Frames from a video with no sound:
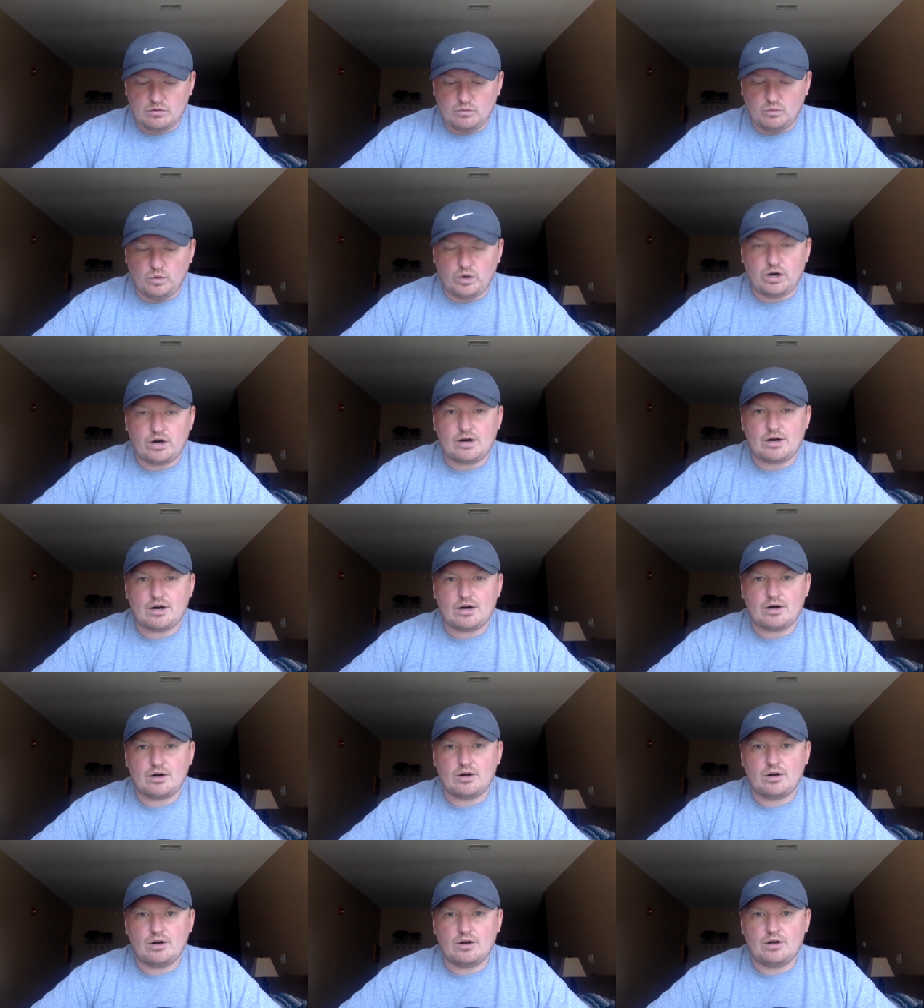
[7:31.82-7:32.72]
where
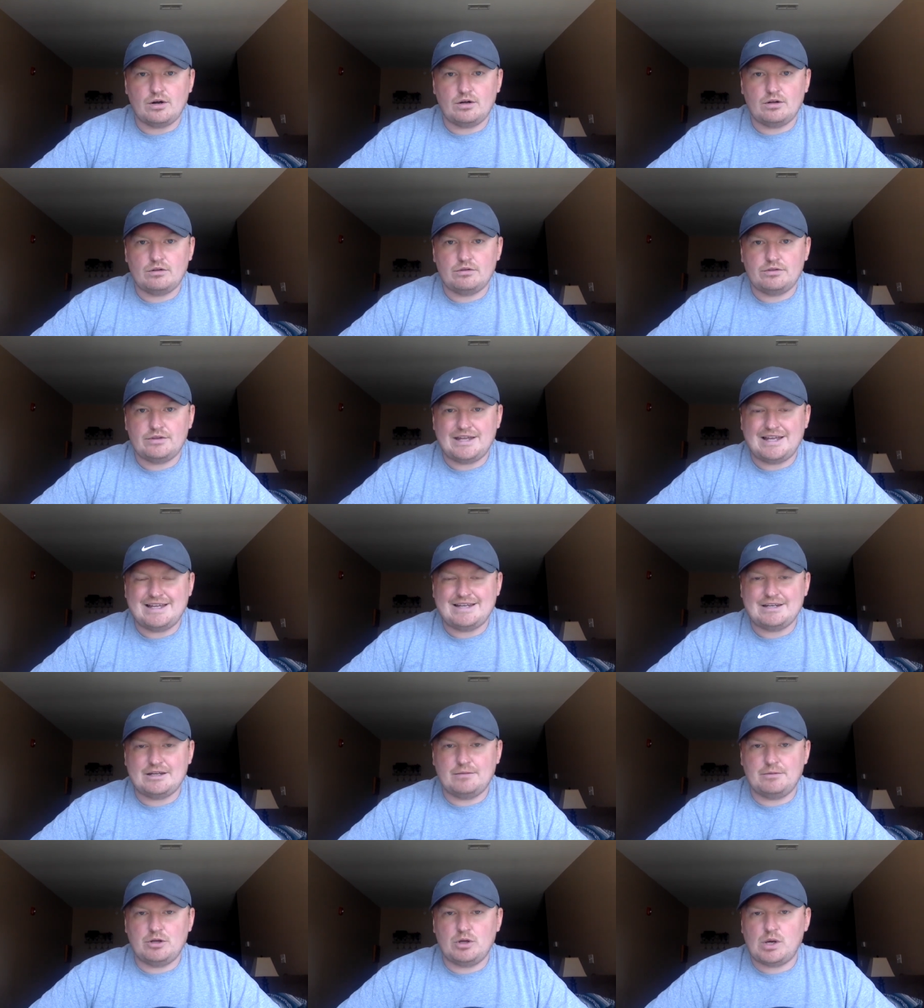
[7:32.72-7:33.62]
are all the
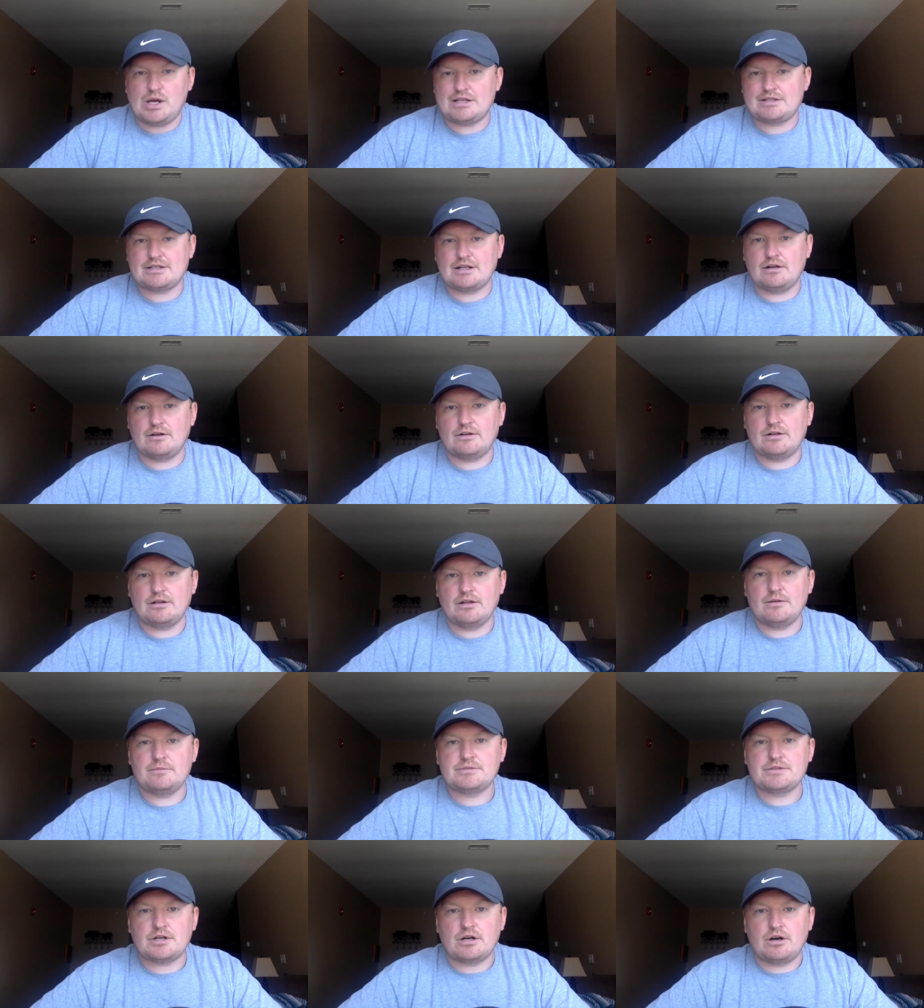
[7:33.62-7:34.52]
NWSL
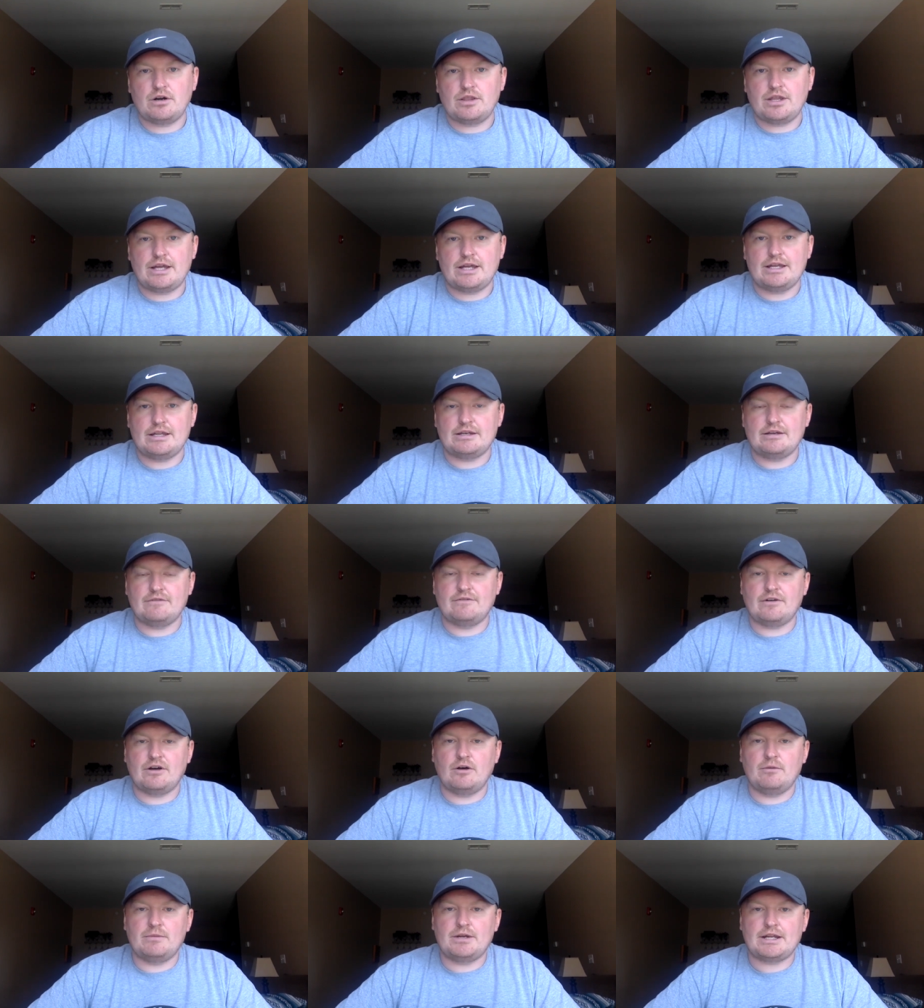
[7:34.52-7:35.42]
clubs? Are they in
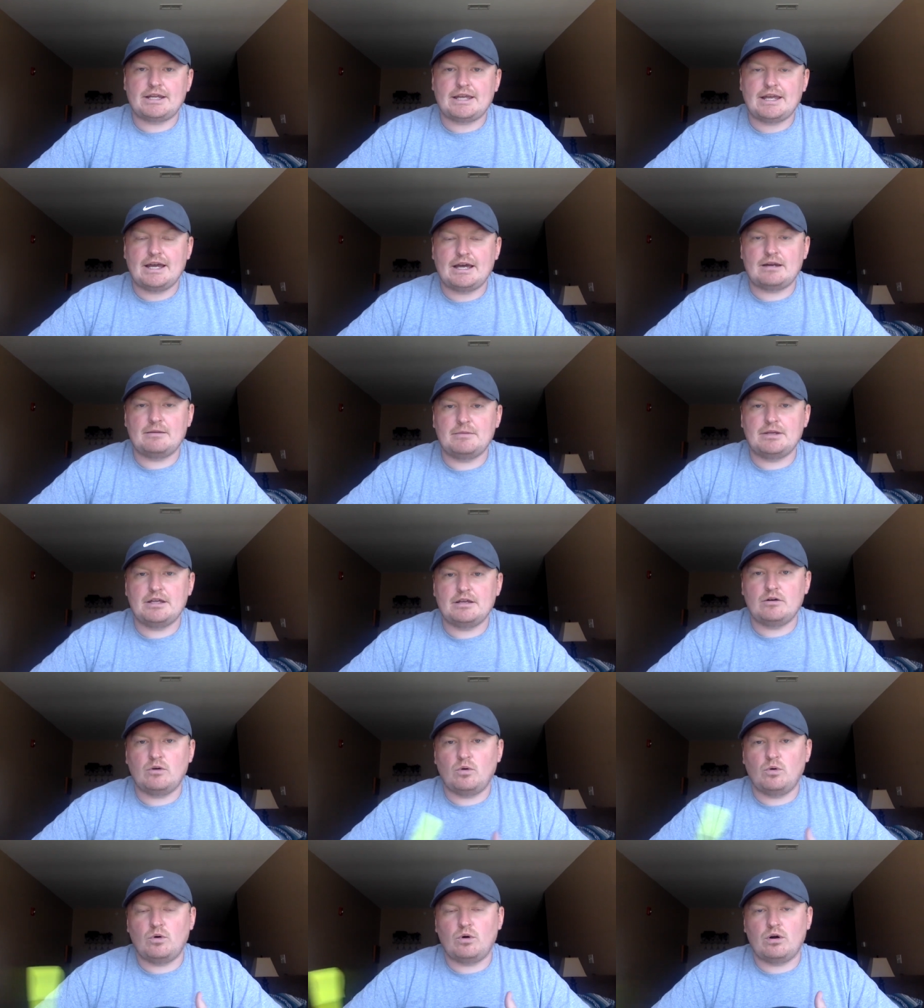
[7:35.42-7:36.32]
Development Academy
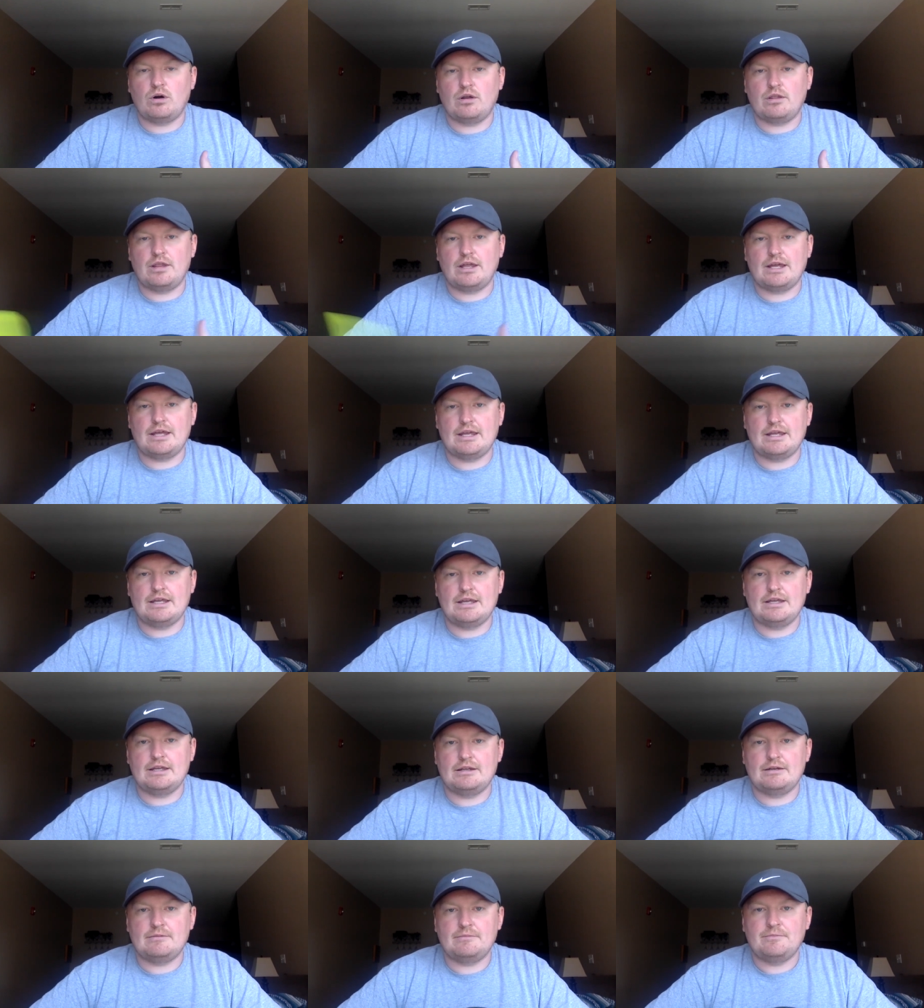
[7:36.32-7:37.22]
or are they
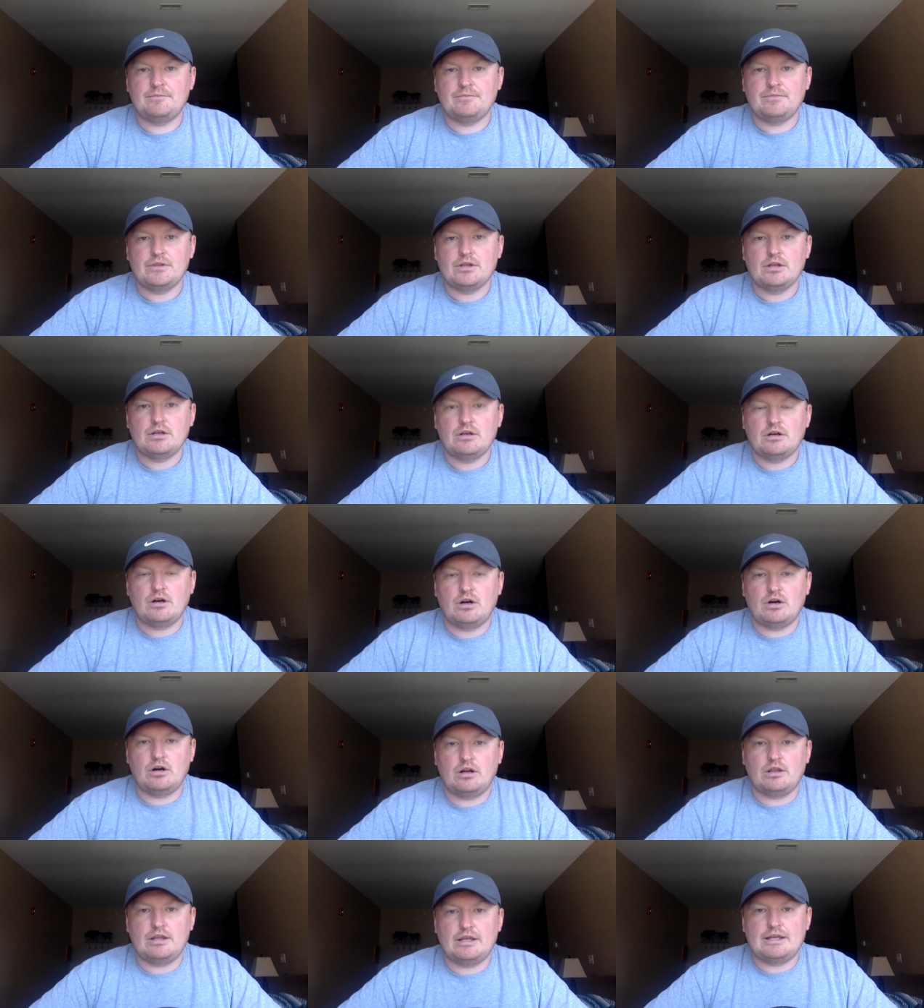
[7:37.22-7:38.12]
in
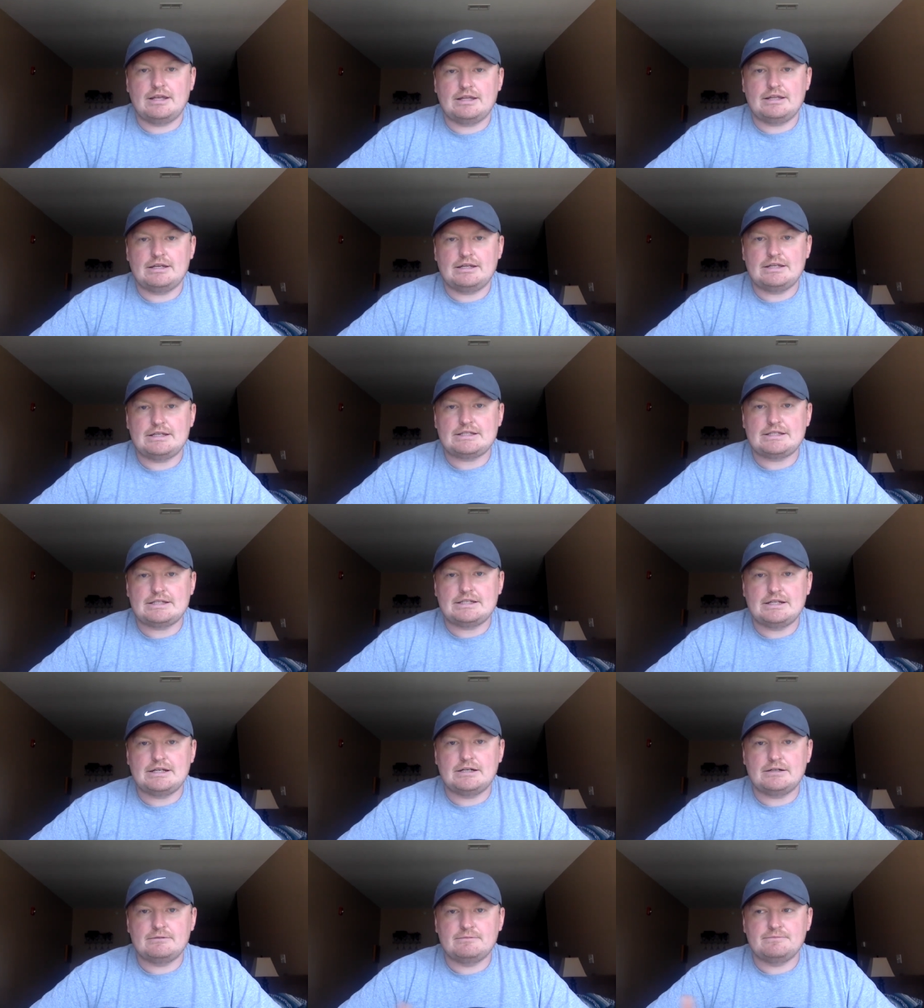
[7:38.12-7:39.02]
are they in
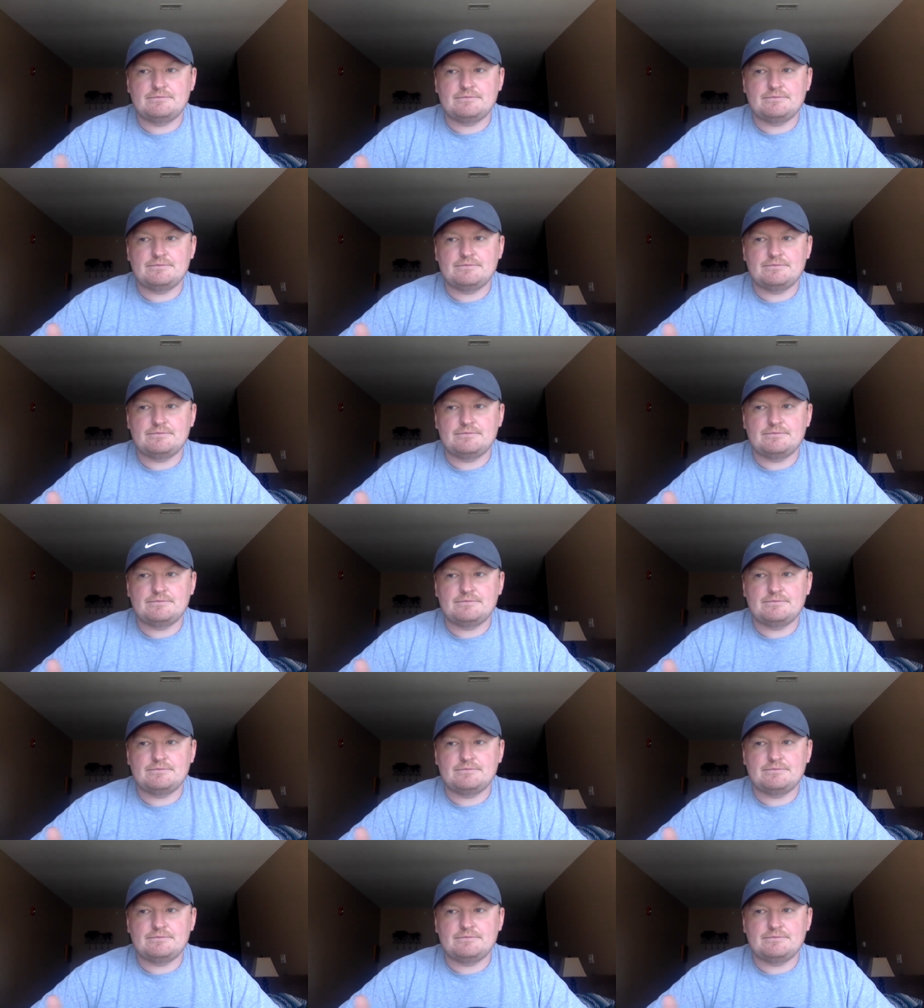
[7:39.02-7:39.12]
ECNL?